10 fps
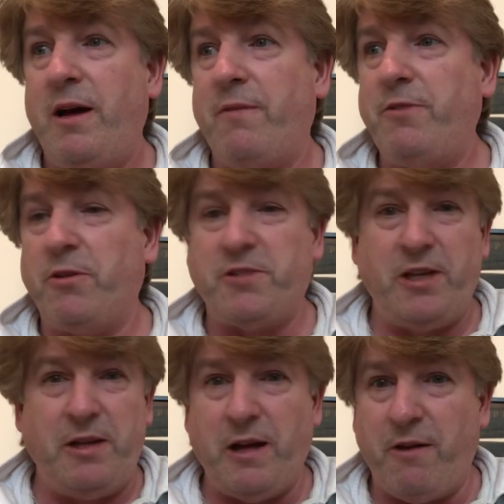I've not
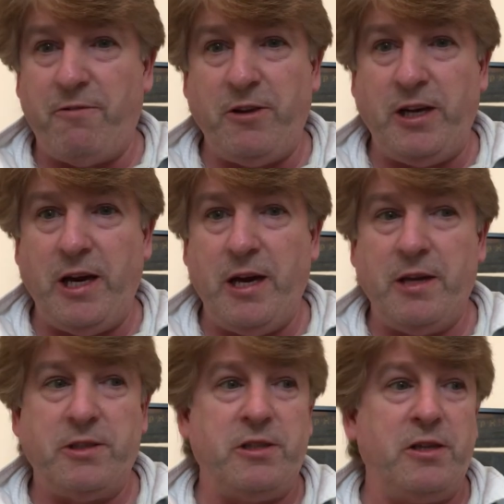seen that for
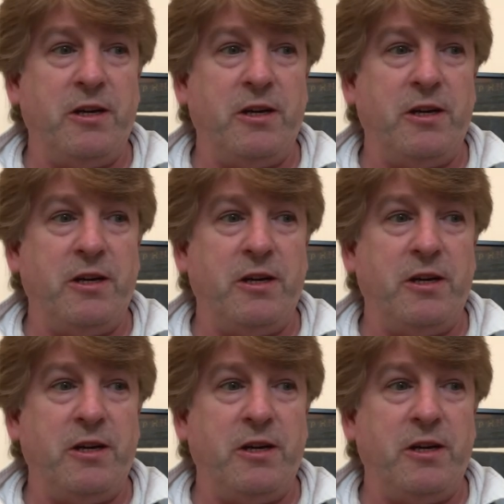years.